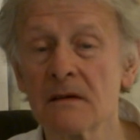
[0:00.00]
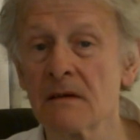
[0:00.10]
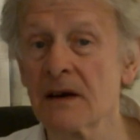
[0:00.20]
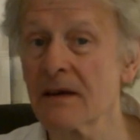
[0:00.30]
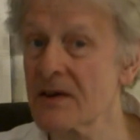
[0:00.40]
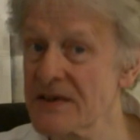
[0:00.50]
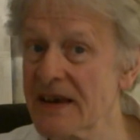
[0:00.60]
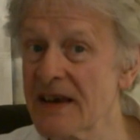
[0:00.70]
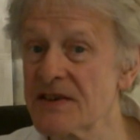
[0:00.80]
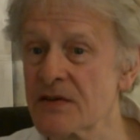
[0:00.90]
right? Because
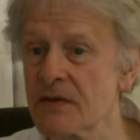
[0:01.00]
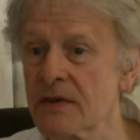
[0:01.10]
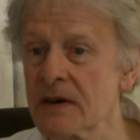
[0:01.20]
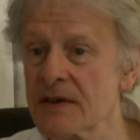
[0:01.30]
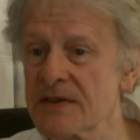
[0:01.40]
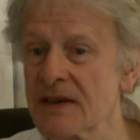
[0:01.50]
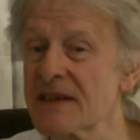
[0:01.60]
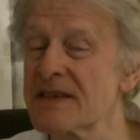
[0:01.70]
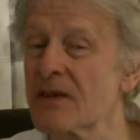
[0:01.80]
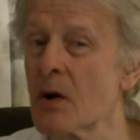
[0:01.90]
the Ace is reversed, and
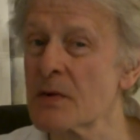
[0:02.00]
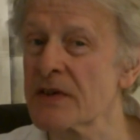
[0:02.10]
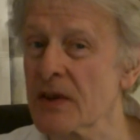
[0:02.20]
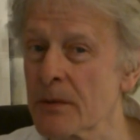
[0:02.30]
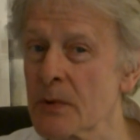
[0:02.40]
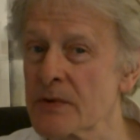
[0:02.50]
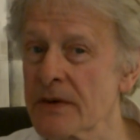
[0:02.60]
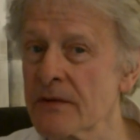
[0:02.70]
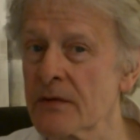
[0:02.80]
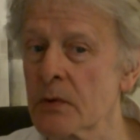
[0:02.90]
it's also the
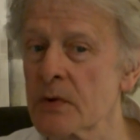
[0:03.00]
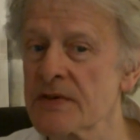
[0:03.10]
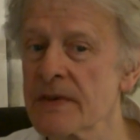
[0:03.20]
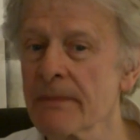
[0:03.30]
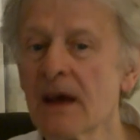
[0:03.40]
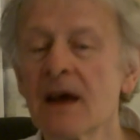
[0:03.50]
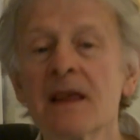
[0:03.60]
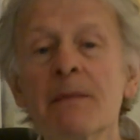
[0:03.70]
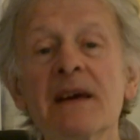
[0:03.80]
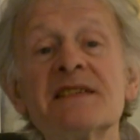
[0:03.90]
opposing force.
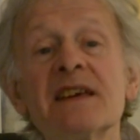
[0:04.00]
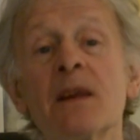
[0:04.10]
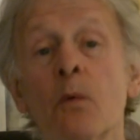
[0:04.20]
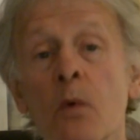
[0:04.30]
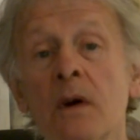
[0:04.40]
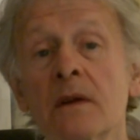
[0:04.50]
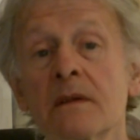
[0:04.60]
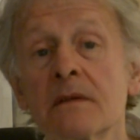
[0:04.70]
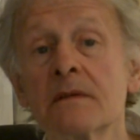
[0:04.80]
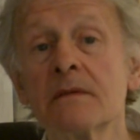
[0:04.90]
They may say they want